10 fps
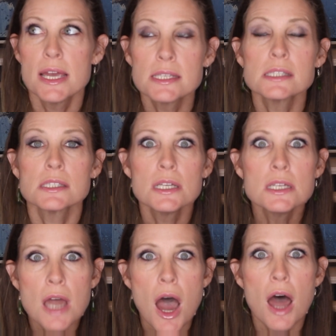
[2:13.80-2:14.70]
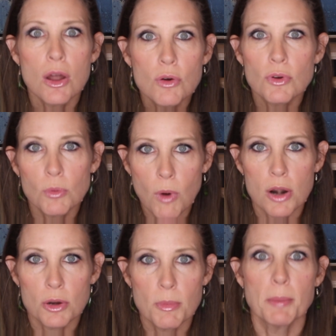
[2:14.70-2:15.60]
is to not
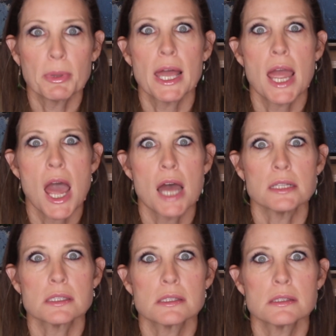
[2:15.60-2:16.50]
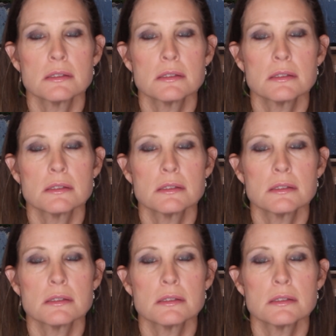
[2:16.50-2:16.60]
overwater my plants.